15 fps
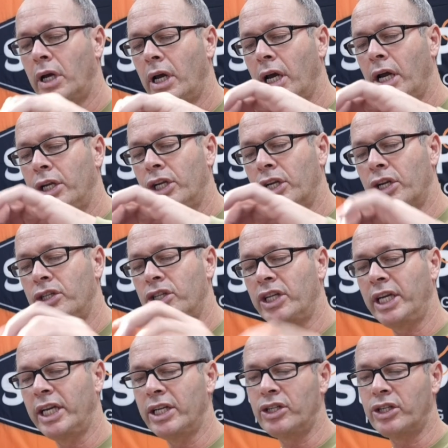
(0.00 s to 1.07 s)
and you can
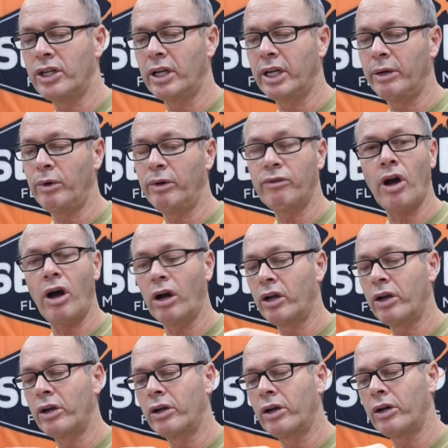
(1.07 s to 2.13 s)
see instantly we've got
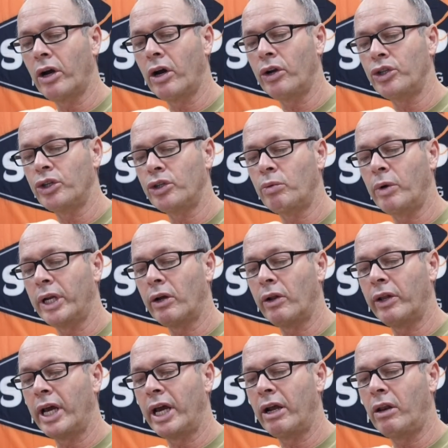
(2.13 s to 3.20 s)
a gorgeous wing on
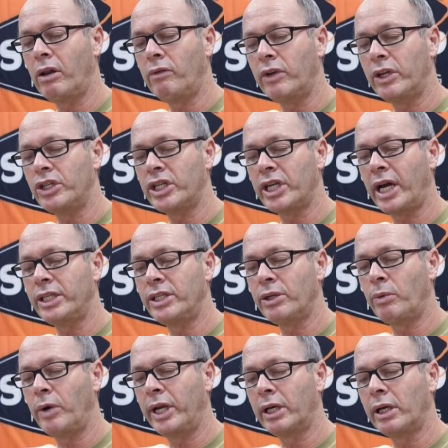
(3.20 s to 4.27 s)
there, a lovely sighter
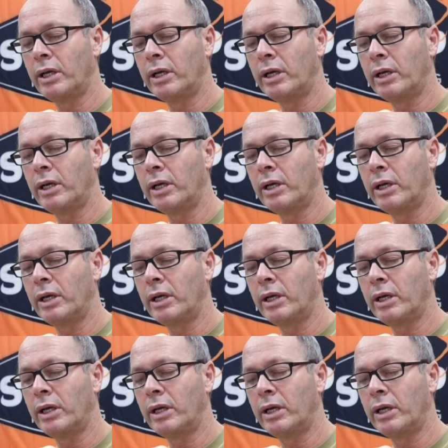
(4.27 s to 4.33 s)
wing.